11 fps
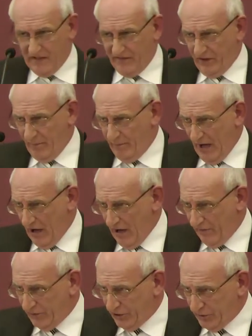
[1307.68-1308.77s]

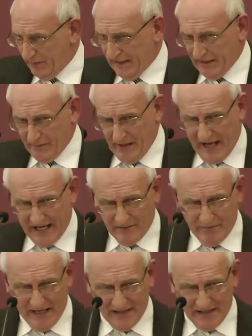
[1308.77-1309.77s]
If you're speaking behind